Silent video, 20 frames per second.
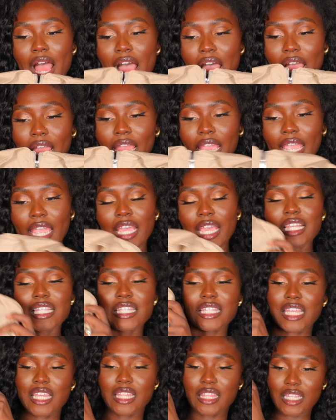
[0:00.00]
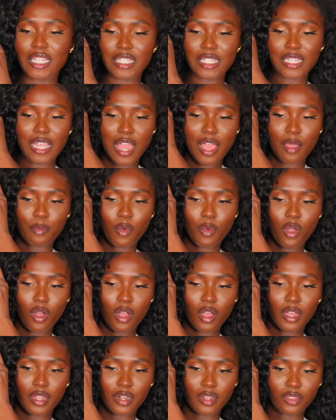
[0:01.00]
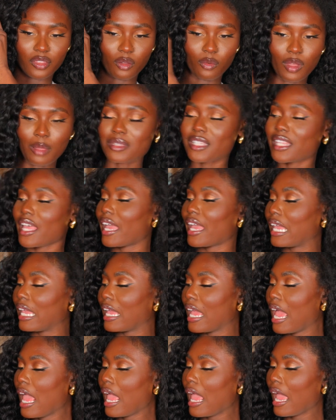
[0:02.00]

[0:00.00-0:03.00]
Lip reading: I seen this top on the website